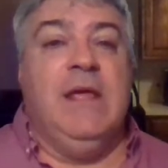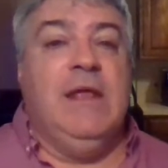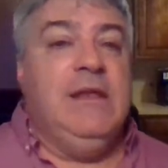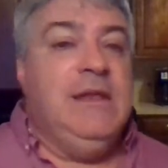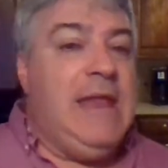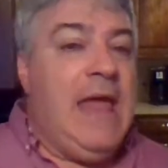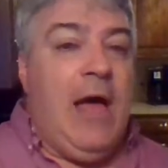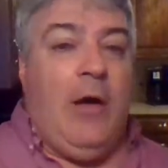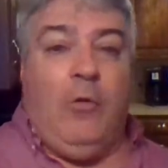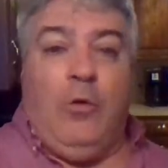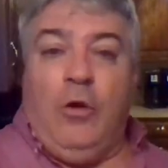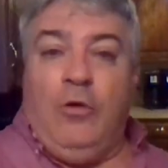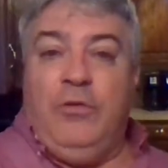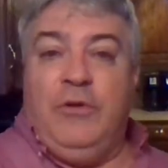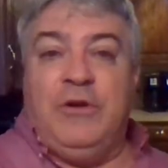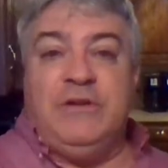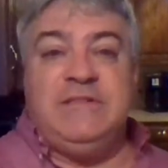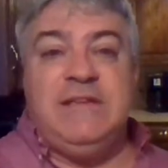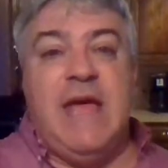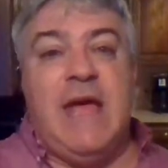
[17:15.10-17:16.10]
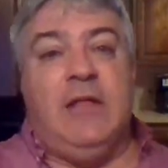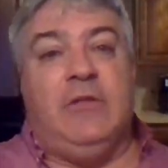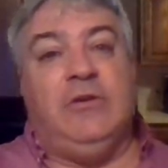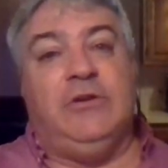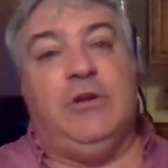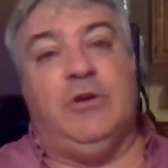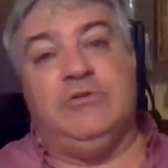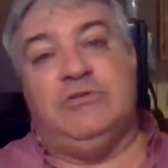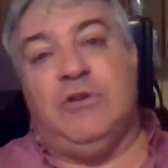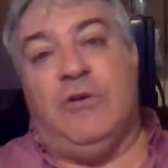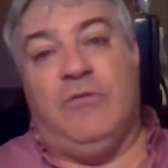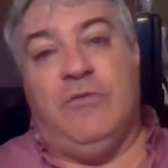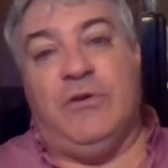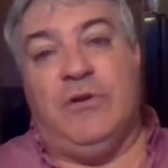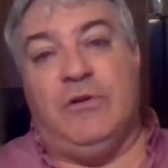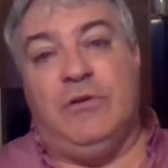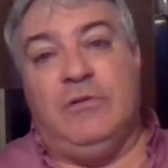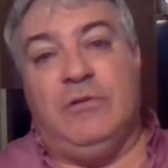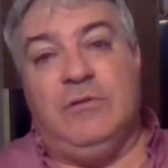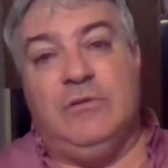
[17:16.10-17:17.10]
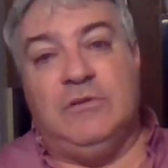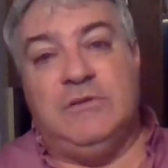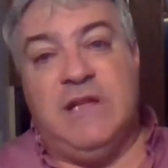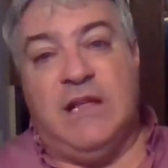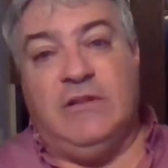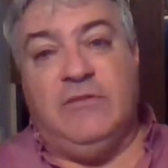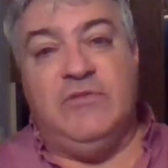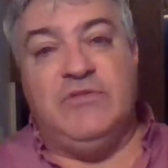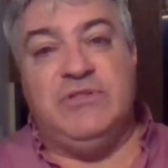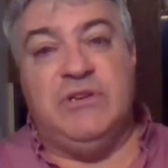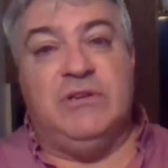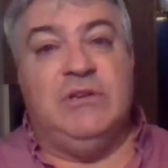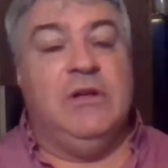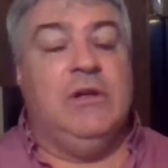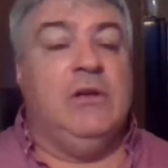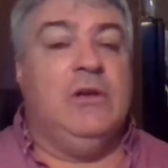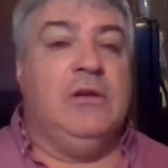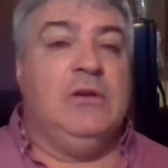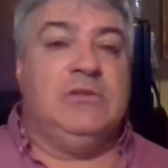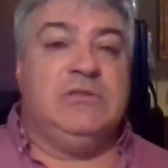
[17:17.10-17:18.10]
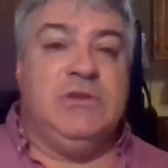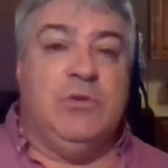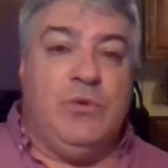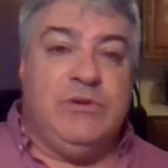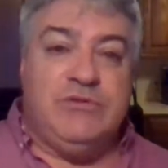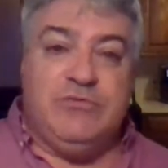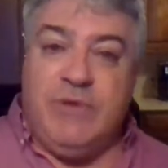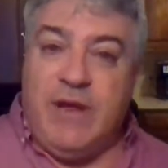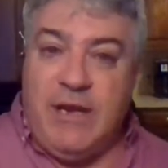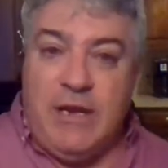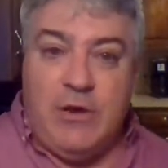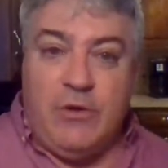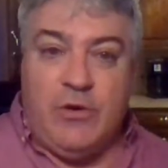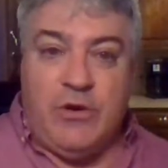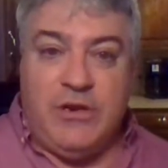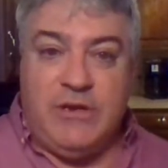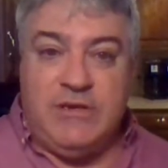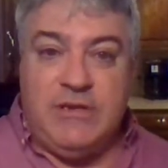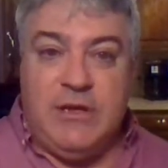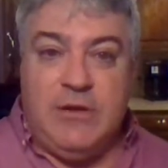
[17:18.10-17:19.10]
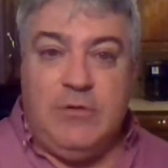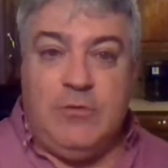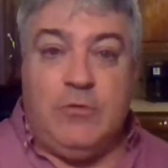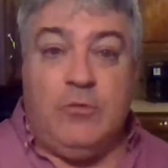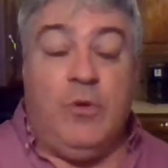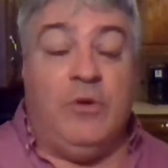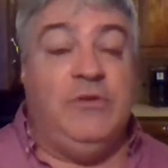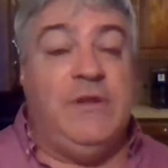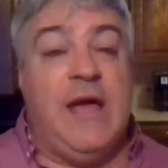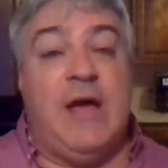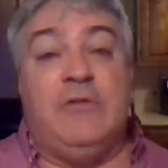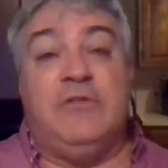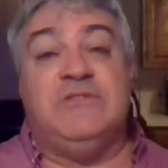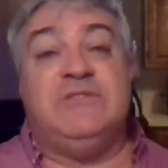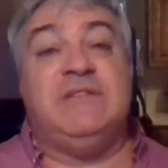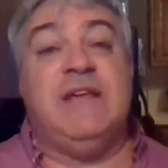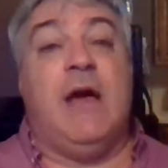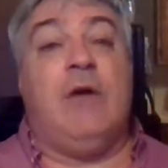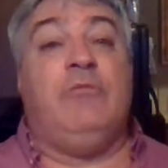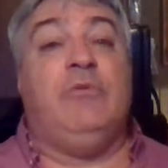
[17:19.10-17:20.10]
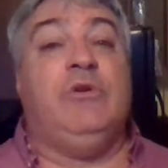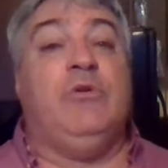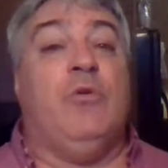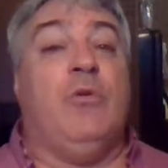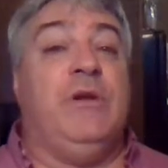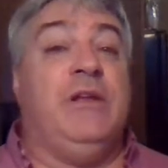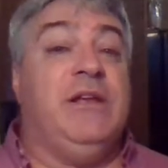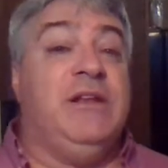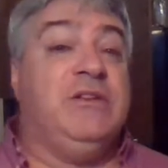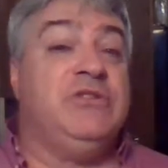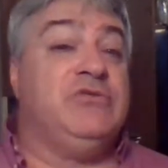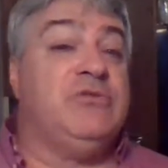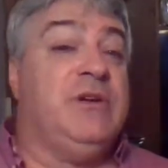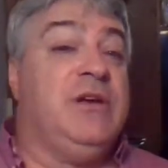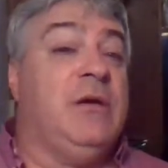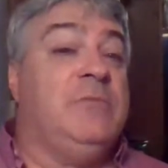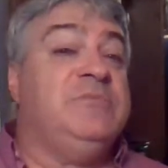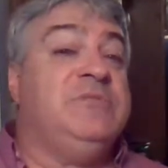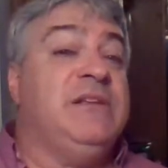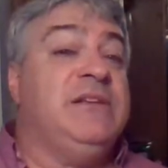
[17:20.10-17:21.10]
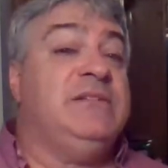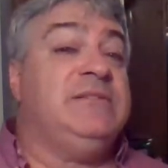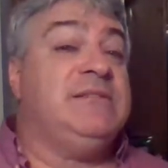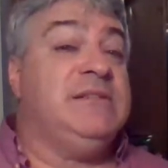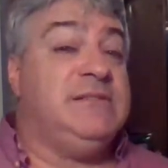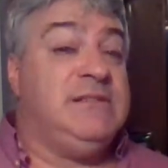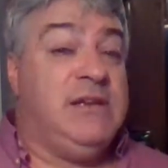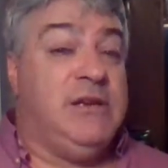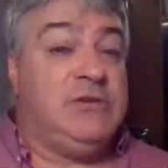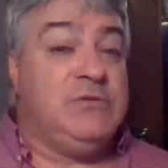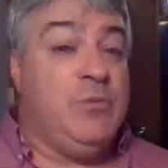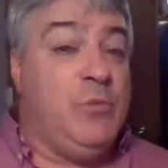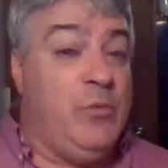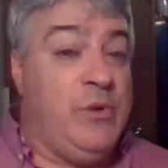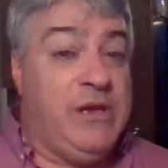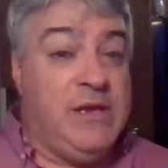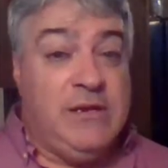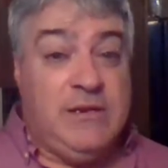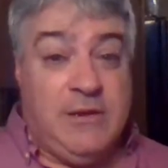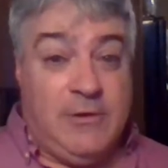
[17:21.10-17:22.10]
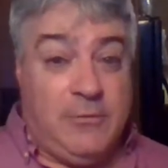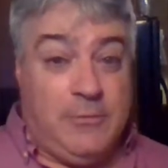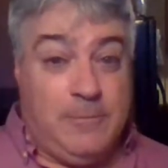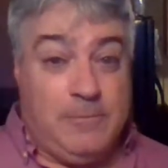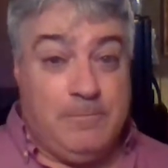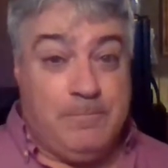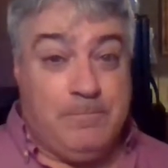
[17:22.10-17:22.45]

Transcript: now all their talent goes over to television. So what's radio going to do? Well, now the sound recording industry comes in and says, here's what we can do.